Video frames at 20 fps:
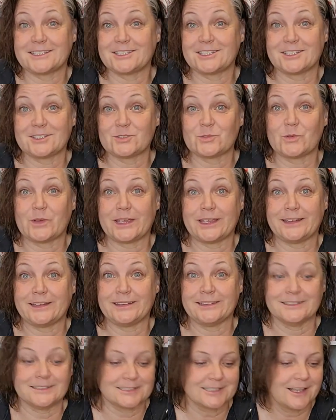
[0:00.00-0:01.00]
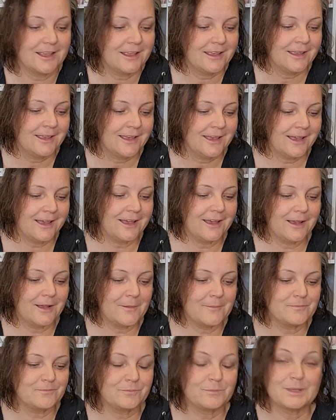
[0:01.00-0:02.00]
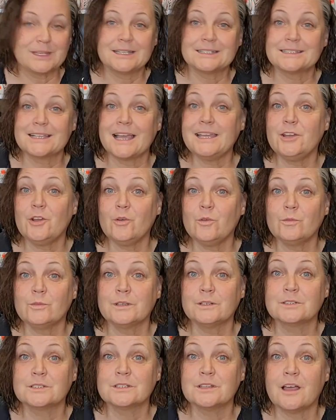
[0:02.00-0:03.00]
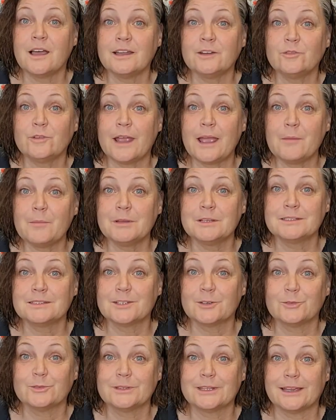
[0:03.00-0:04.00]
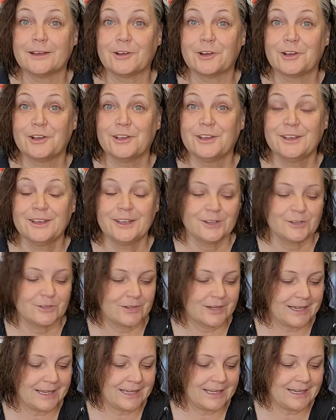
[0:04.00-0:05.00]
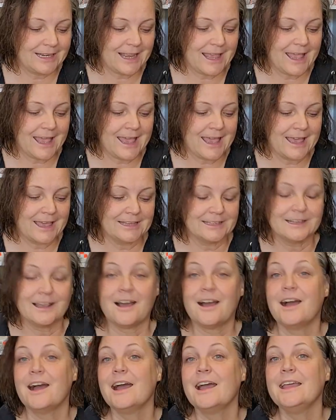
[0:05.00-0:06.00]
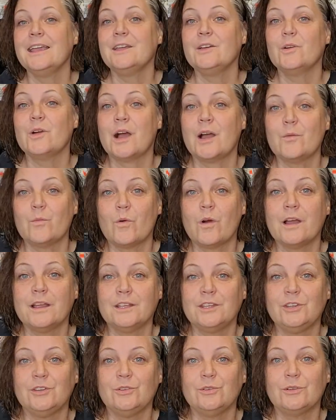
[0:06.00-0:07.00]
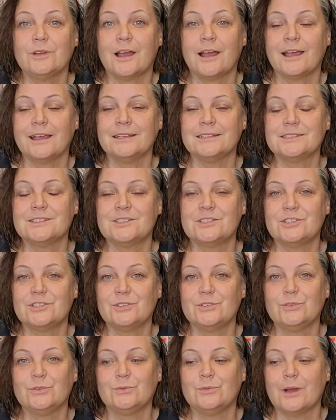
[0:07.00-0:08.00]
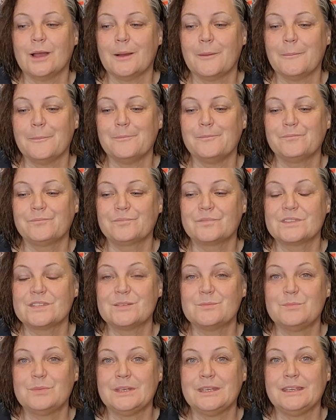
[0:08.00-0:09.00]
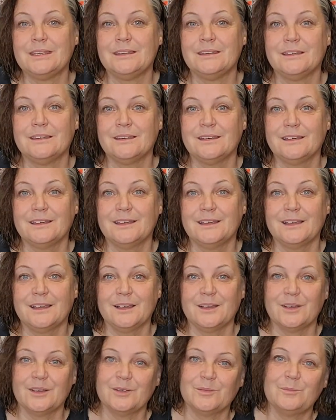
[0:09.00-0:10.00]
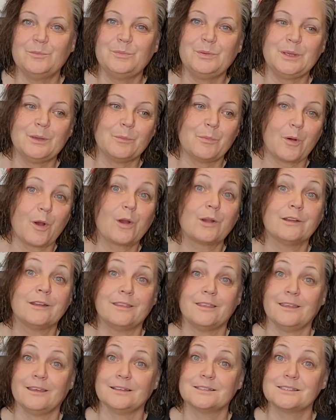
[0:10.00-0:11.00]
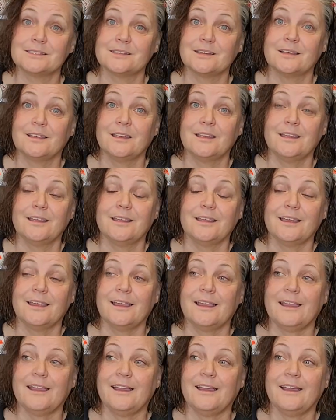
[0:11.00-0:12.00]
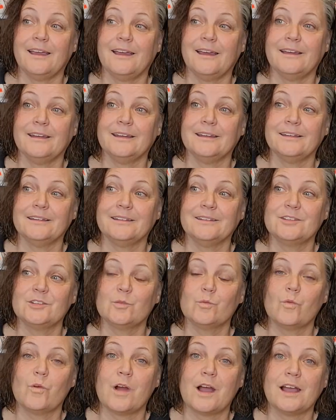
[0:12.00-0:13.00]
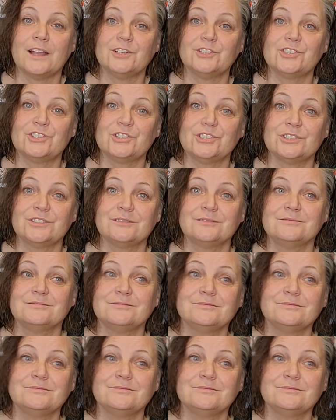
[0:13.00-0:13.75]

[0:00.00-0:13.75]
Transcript: just the way it is. Because I know there's a lot of grandmas out there, right? And I want you guys to be a part of this and to watch